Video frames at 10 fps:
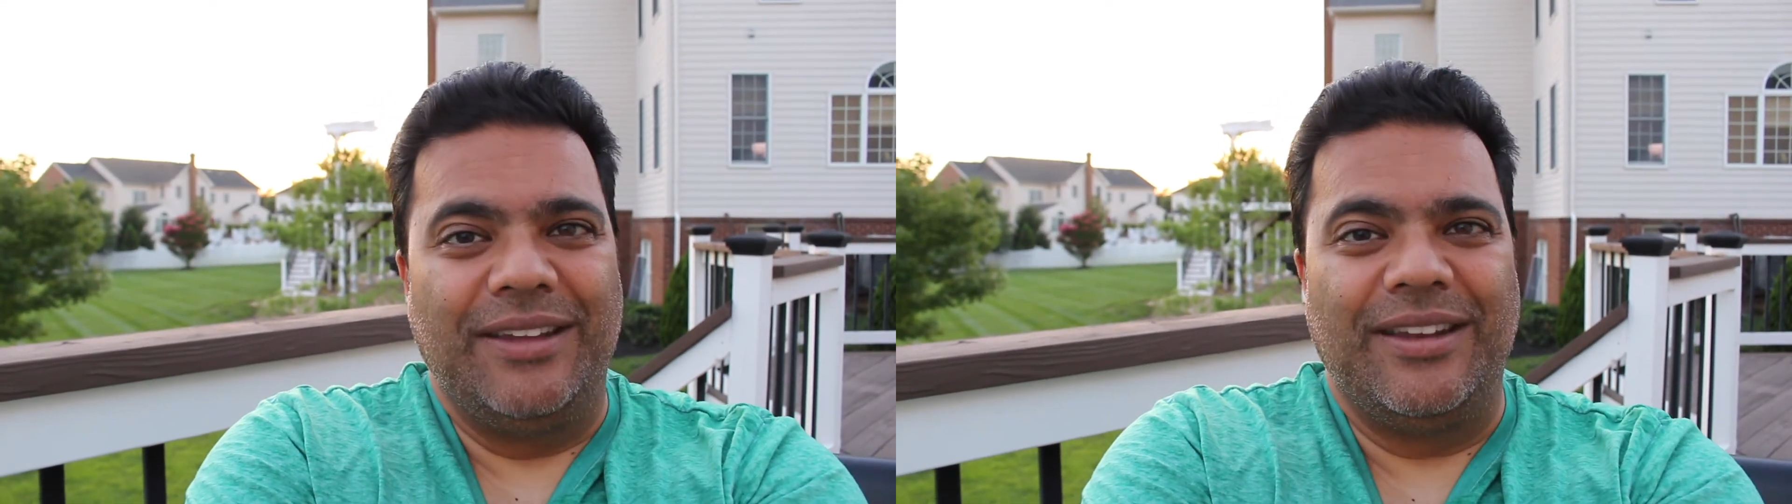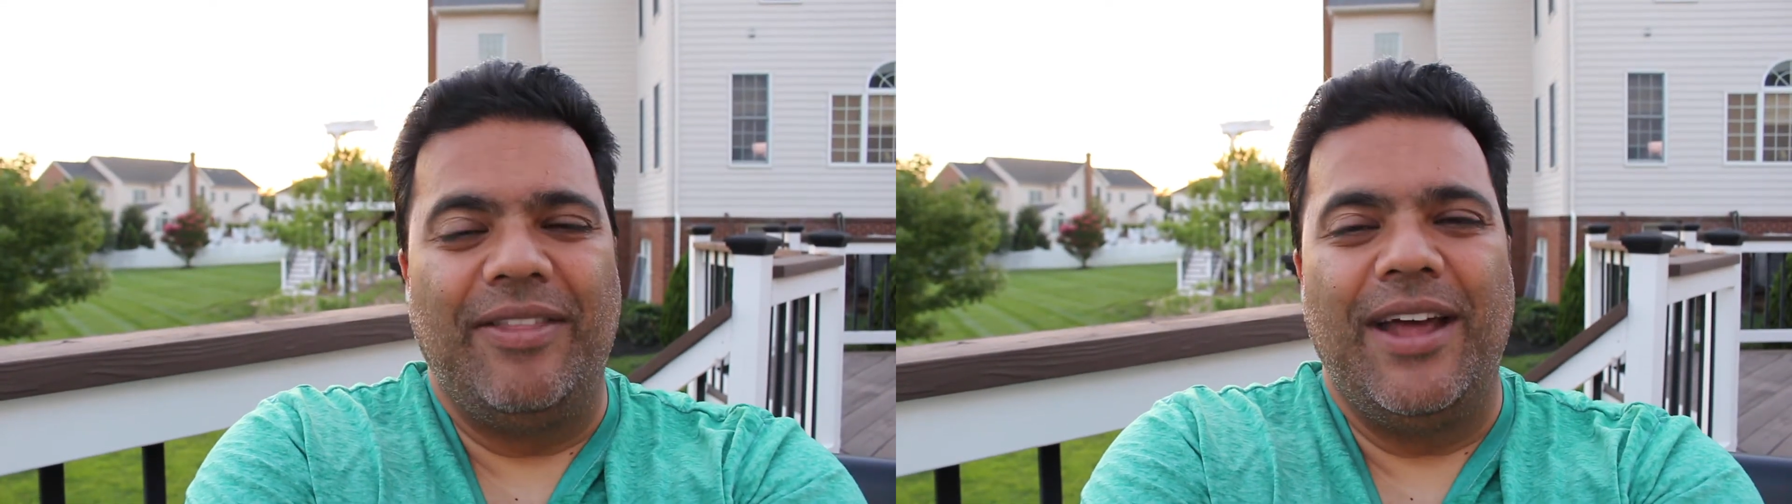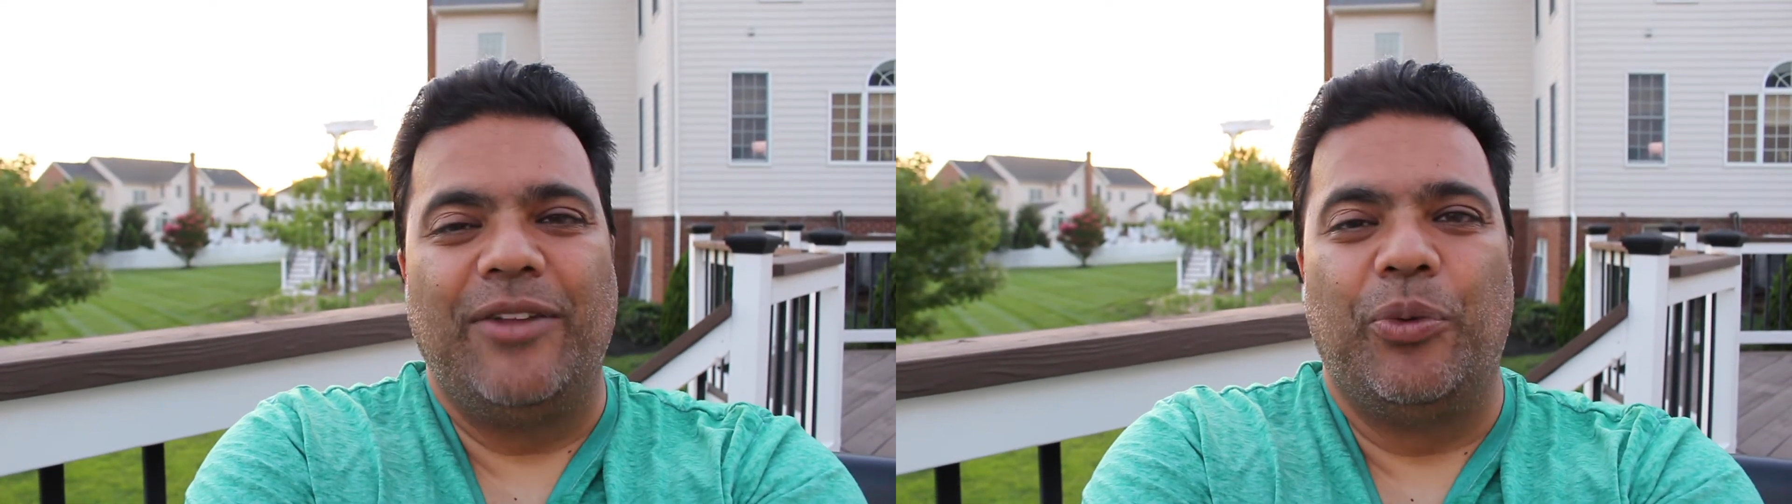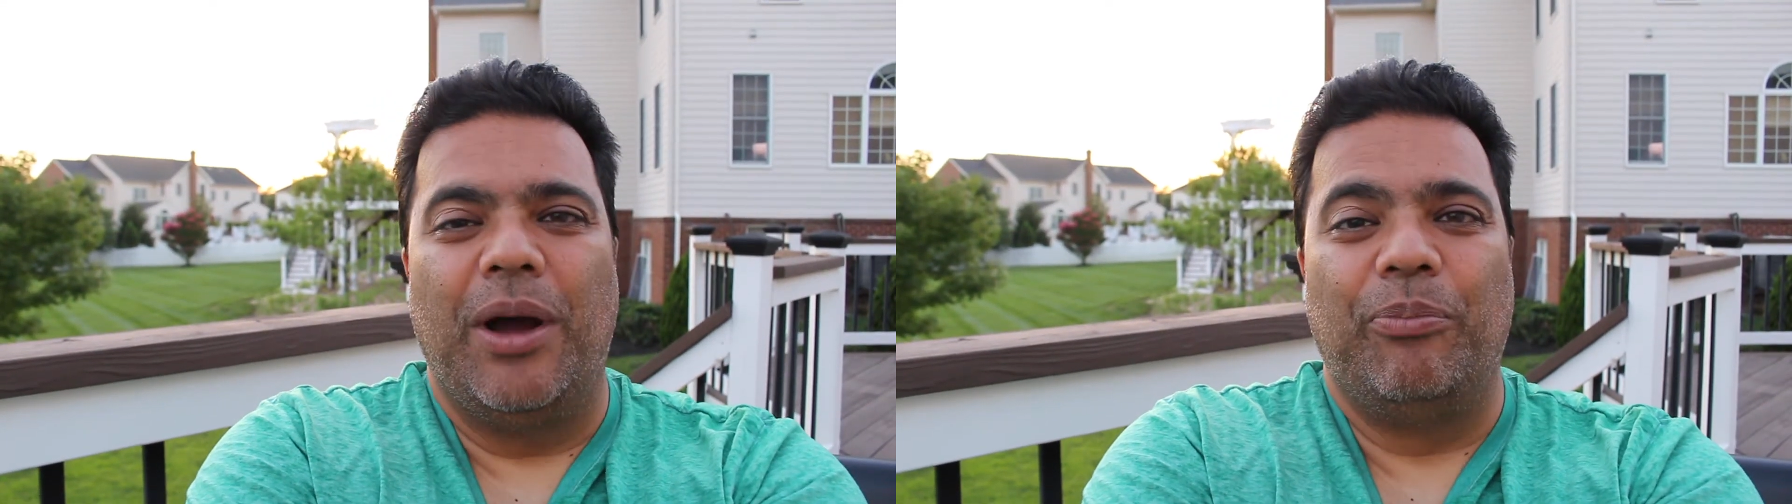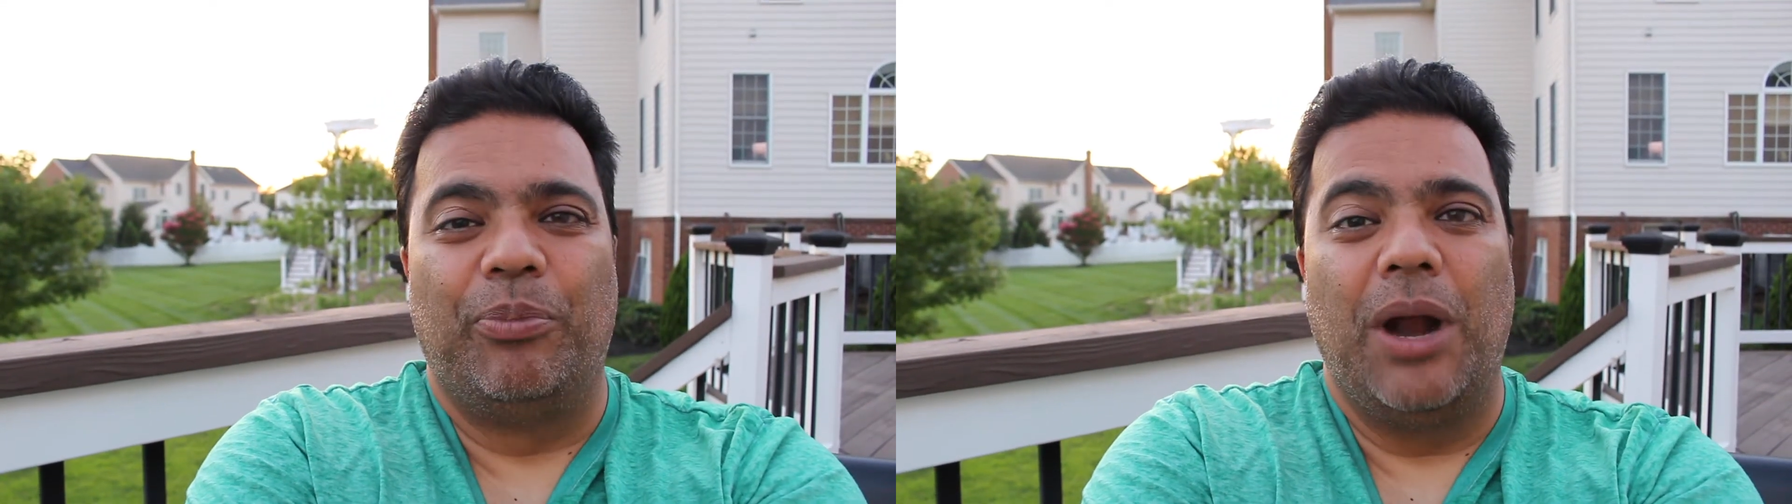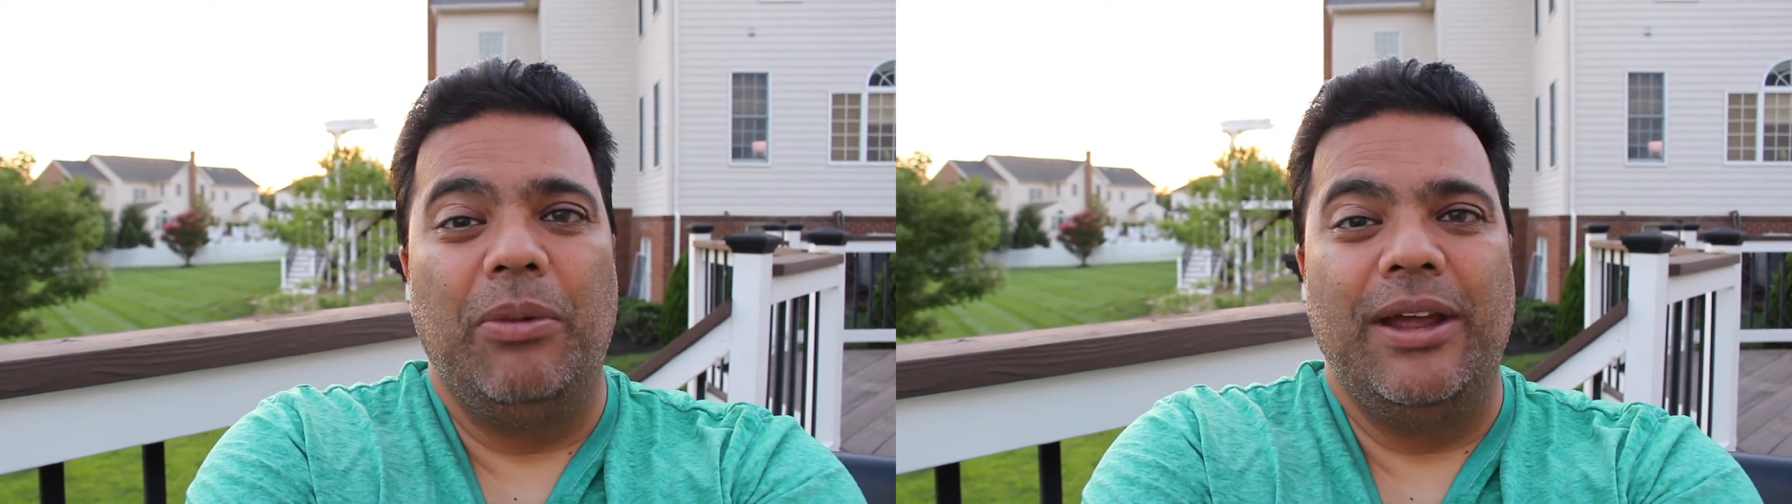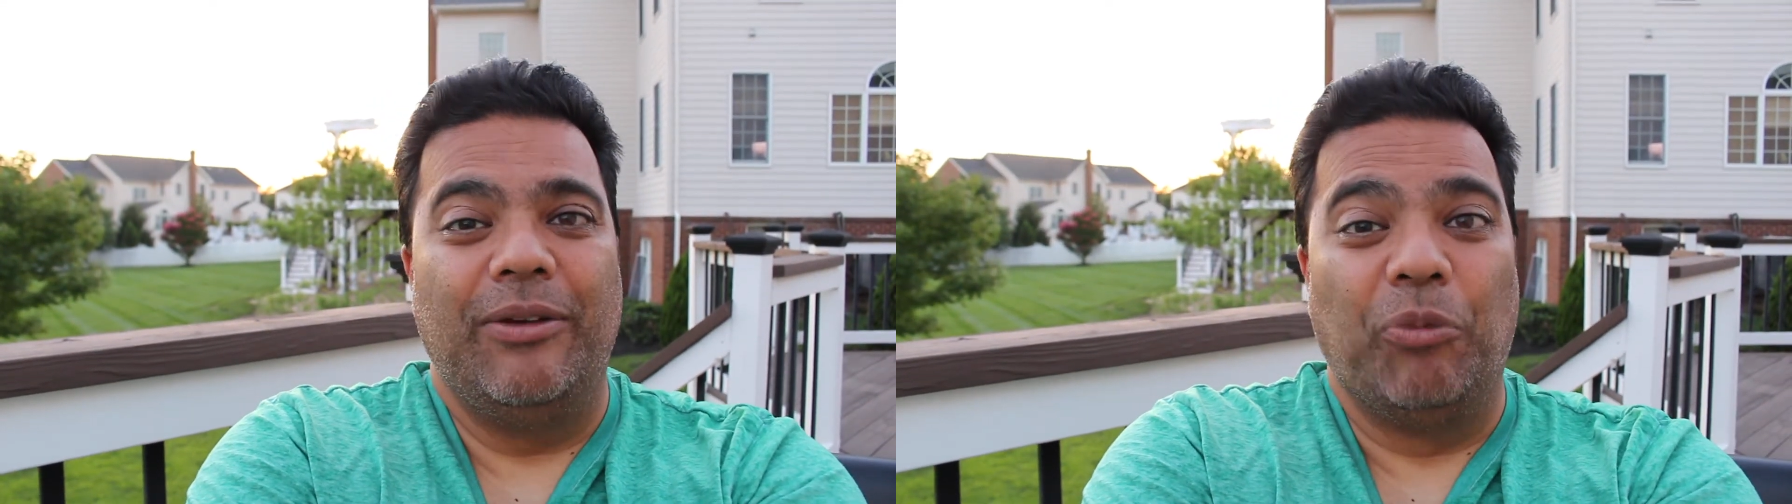is that that's why I'm probably